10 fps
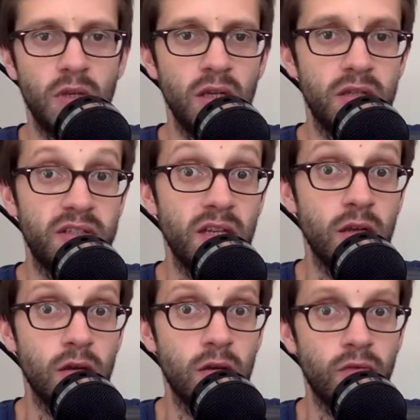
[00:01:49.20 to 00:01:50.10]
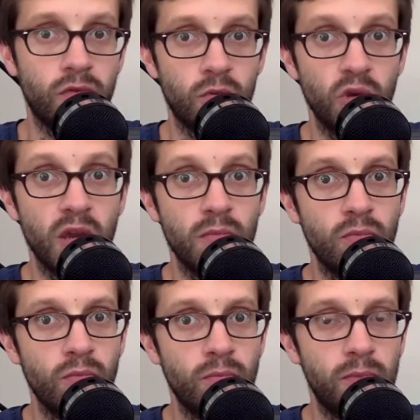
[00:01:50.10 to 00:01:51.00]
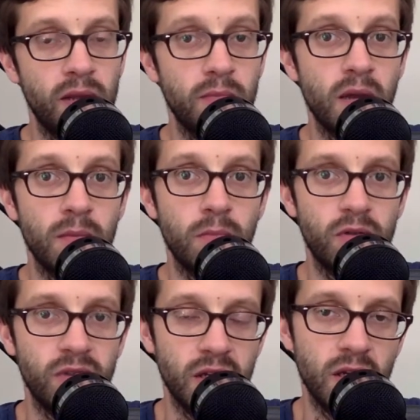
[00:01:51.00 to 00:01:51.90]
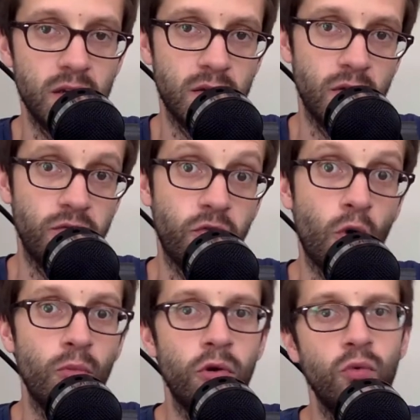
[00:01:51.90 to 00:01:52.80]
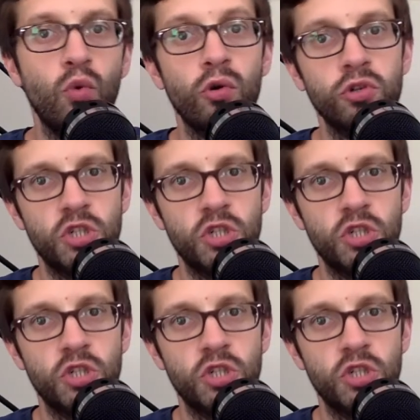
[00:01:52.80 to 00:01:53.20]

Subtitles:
It's taken from a game played by Botvinnik, a former world